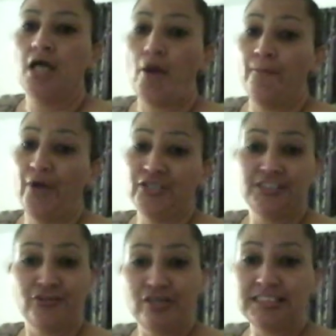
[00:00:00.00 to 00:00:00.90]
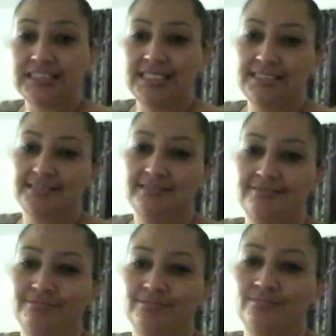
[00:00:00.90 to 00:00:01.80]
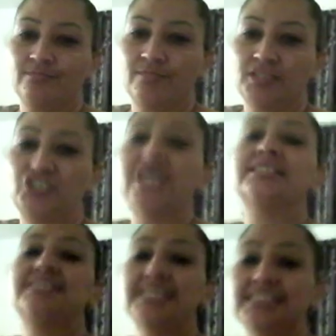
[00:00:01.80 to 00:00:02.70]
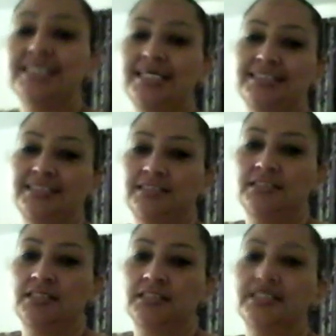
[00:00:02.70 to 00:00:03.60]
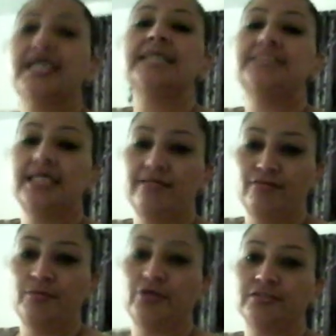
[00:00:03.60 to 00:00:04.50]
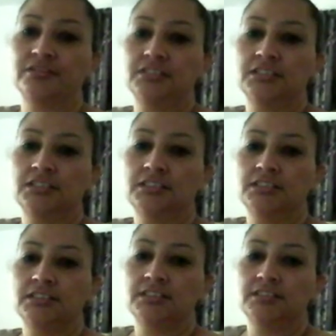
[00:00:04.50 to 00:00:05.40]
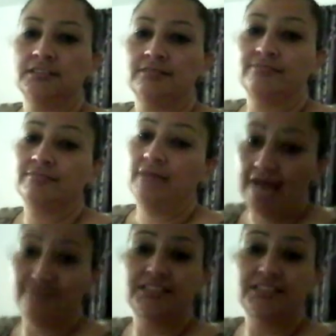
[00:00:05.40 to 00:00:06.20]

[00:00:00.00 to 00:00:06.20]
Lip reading: Margie Torres' kids. She has 6 kids that got taken from her. I've